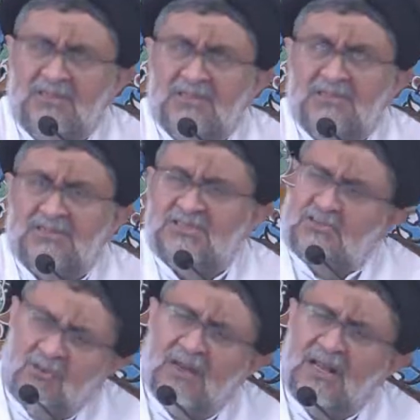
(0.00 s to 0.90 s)

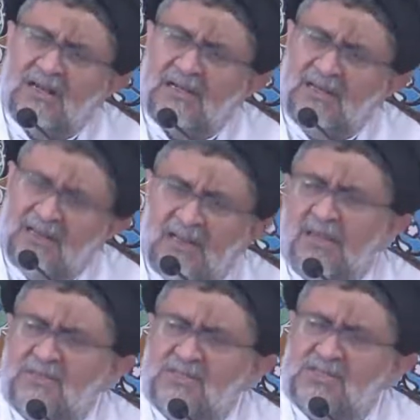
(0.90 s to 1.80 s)
Solar
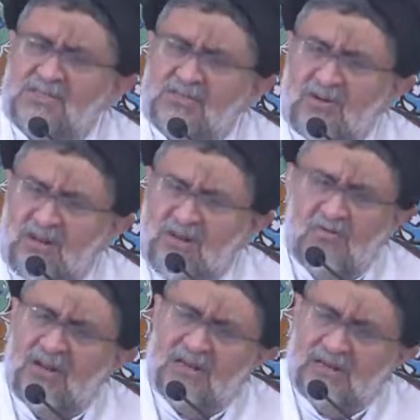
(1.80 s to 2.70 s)
eclipse or
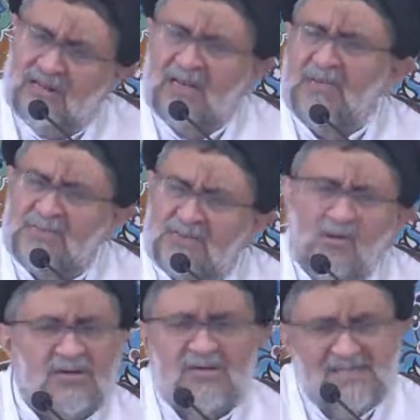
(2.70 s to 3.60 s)
lunar eclipse
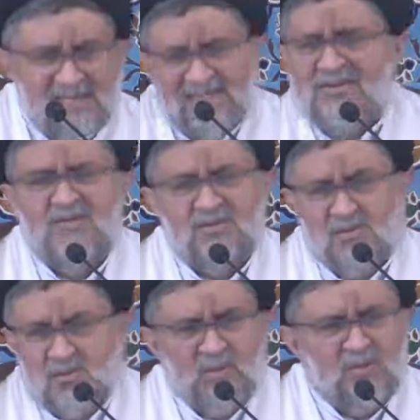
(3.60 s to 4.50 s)
got nothing to
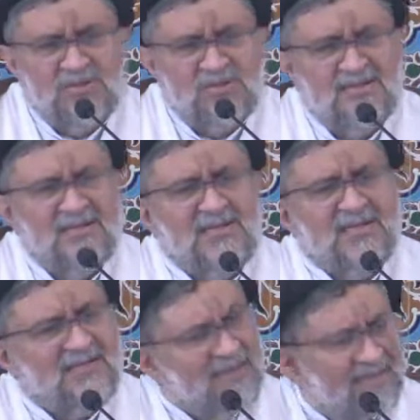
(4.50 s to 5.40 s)
do with
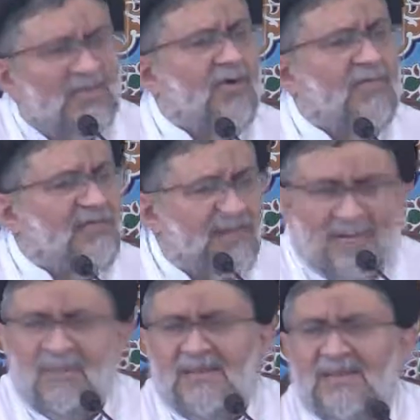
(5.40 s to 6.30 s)
death of
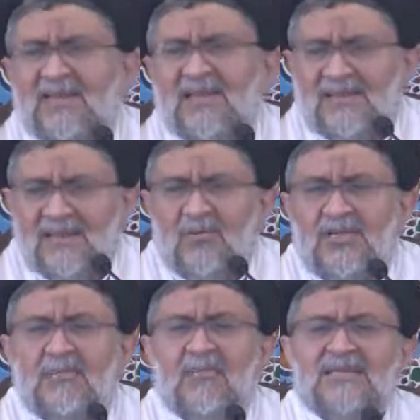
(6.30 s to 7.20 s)
anybody,
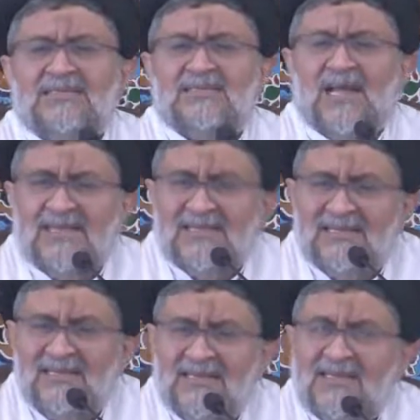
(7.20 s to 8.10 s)
including my sign.
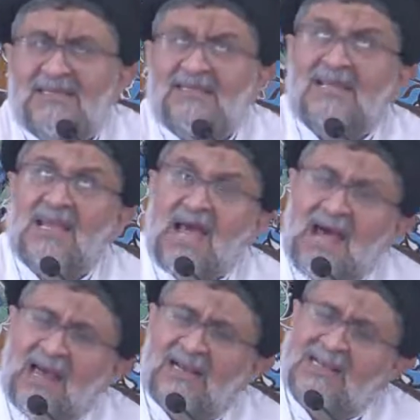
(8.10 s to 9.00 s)
They
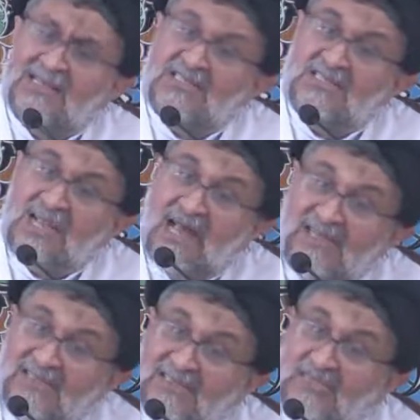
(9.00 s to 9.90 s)
are
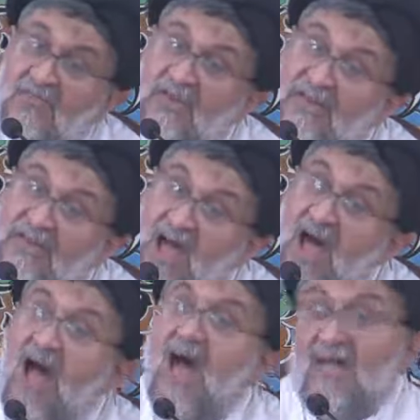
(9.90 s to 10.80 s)
signs of
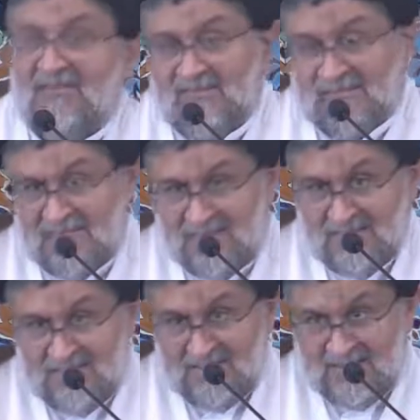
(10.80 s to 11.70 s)
Allah.
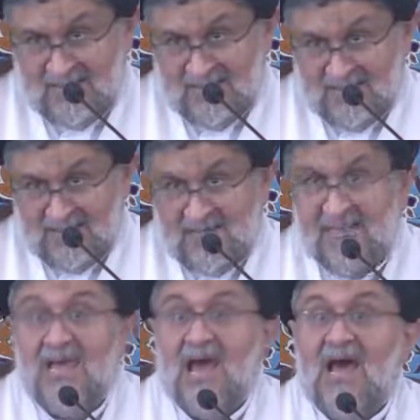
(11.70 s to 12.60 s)

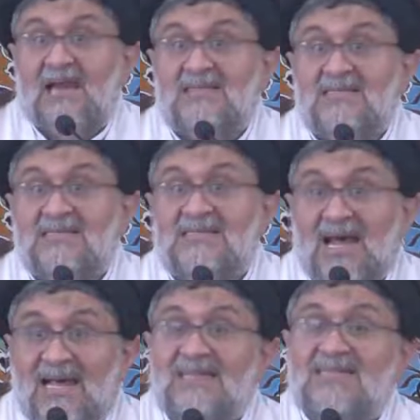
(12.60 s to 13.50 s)
They are
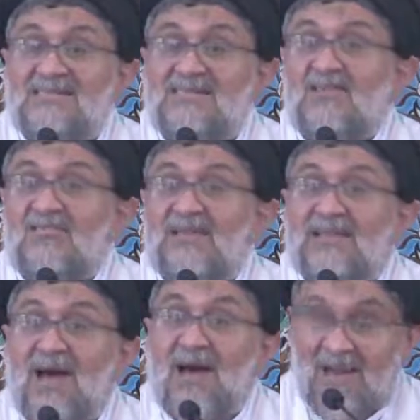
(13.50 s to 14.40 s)
signs of Allah.